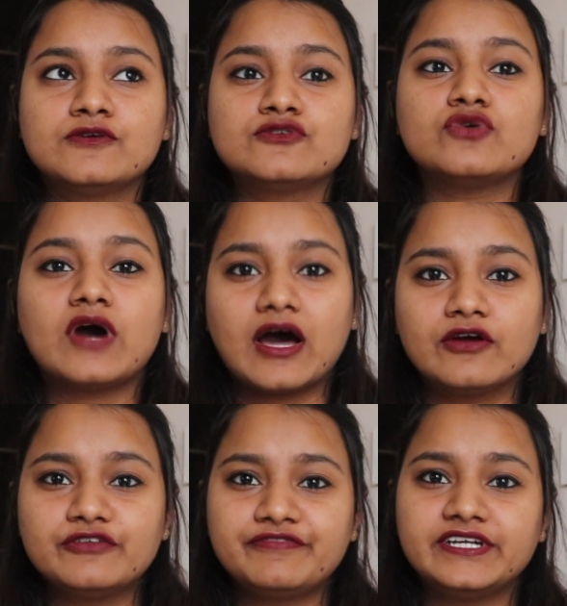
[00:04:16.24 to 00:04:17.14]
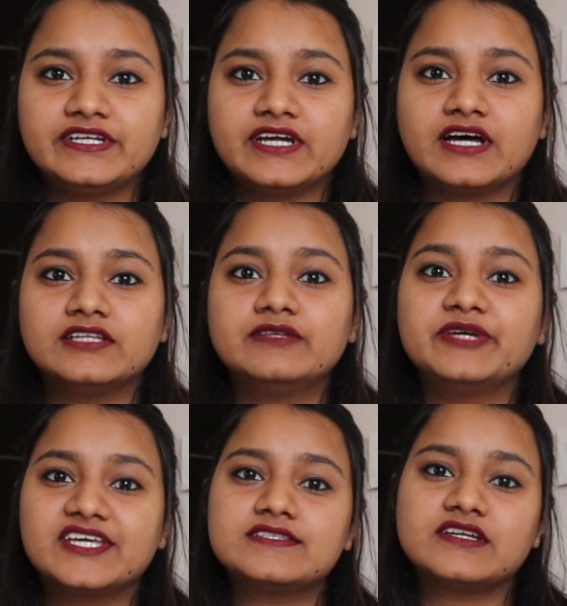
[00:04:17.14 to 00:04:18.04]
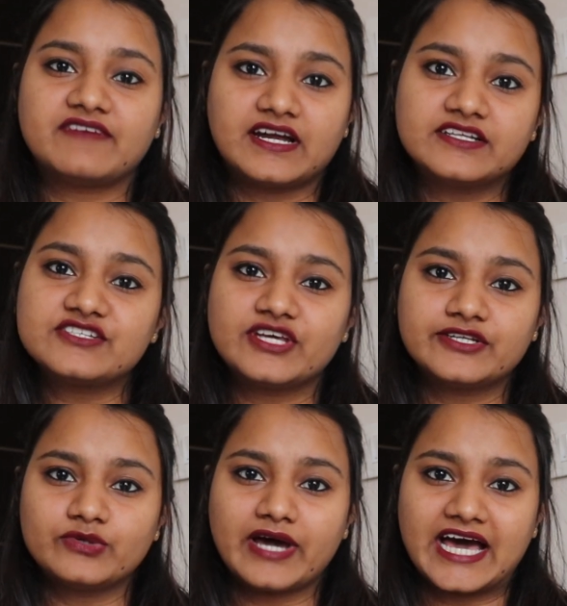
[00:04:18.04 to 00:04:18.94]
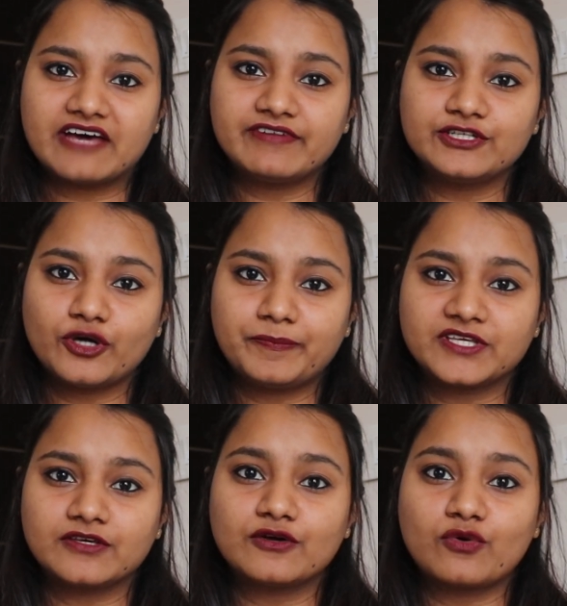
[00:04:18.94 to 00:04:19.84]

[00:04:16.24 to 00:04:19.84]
So out of India, the biggest advantage that you have when you're picking a